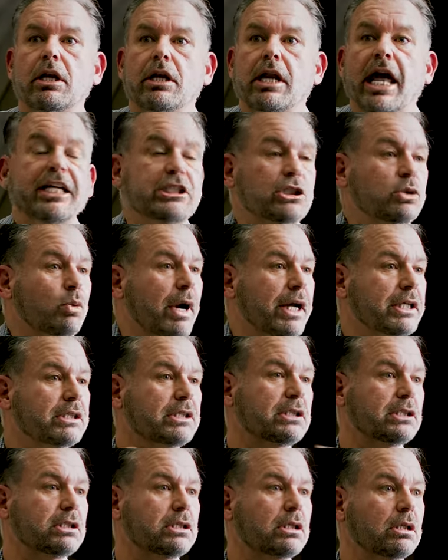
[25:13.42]
Night
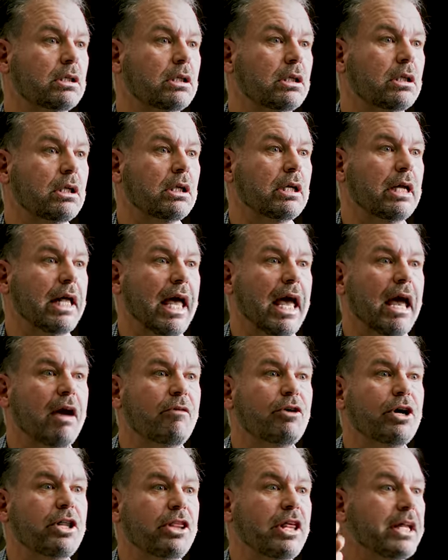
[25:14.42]
sweats.
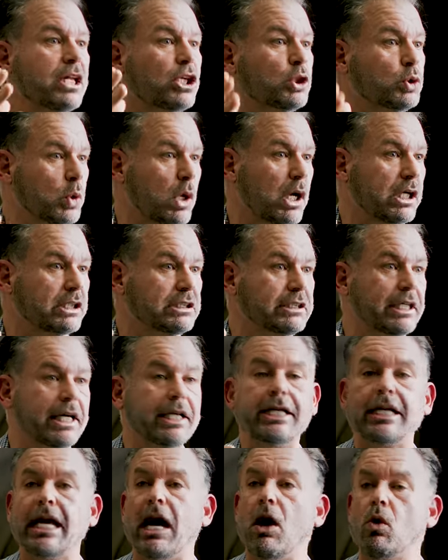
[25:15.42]
Everything the drugs
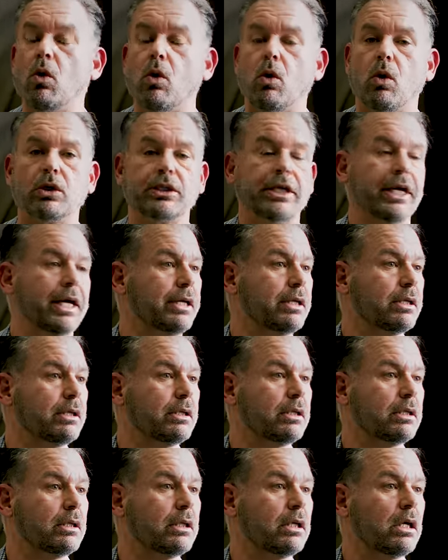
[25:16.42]
did, the alcohol did.
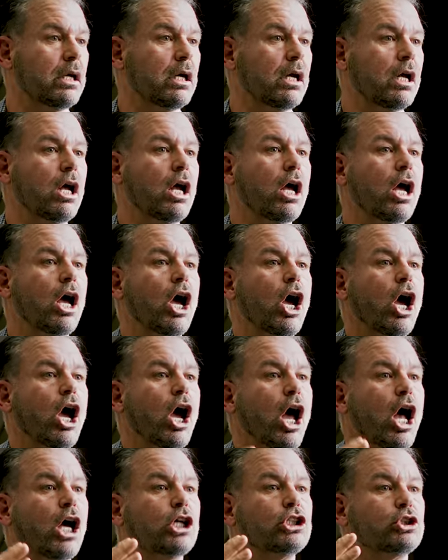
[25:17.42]

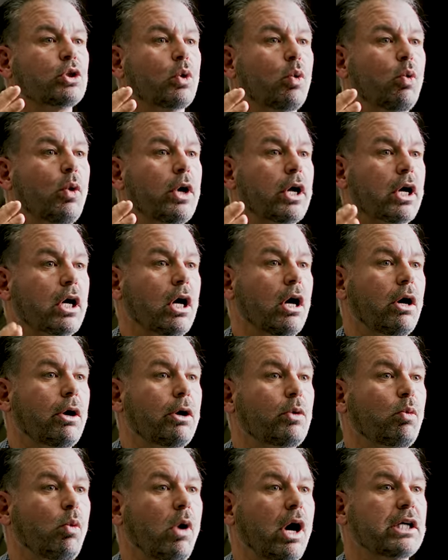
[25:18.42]
So, what
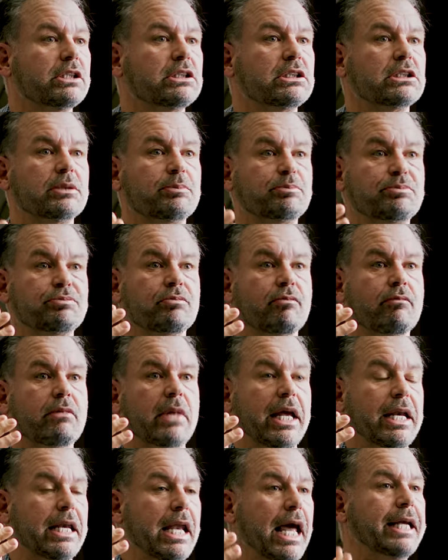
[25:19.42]
occurred was
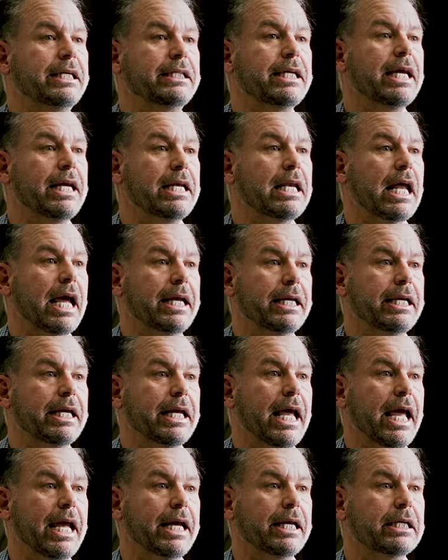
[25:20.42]
in
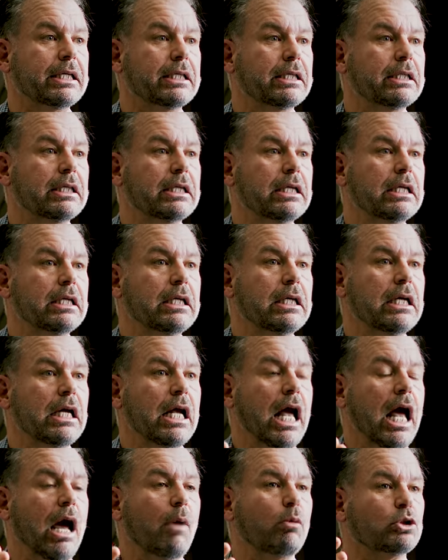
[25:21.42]
1998,
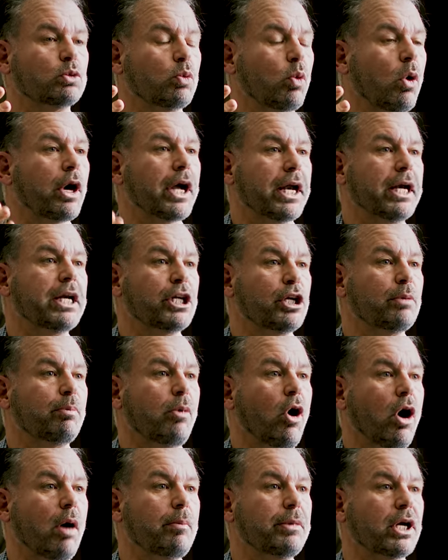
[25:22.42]
I was working in the
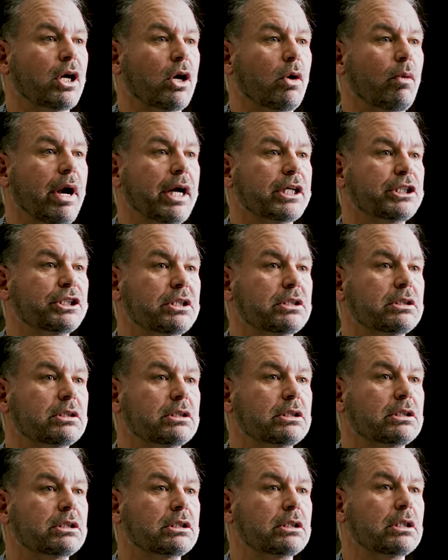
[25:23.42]
Department of
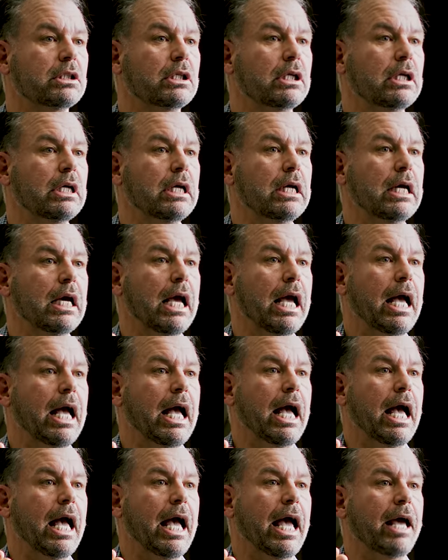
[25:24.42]
Corrections
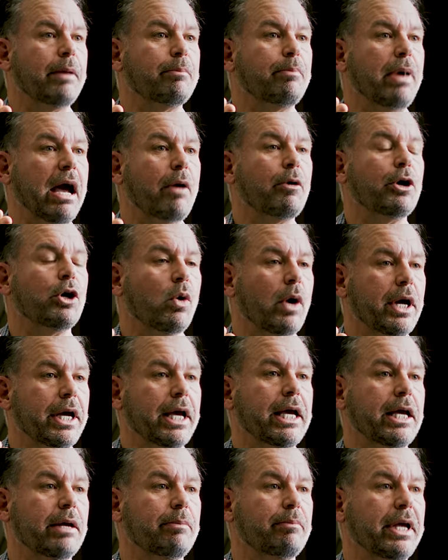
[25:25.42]
and
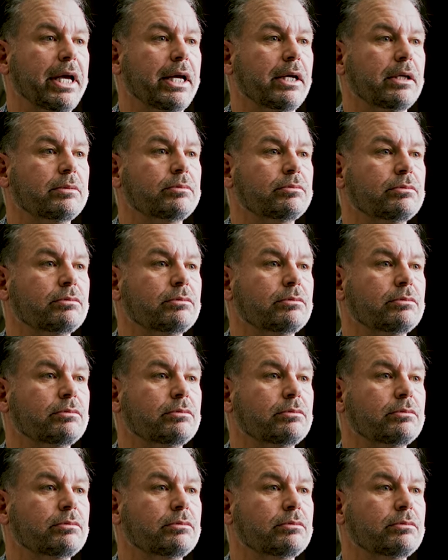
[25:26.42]
paranoia hit me.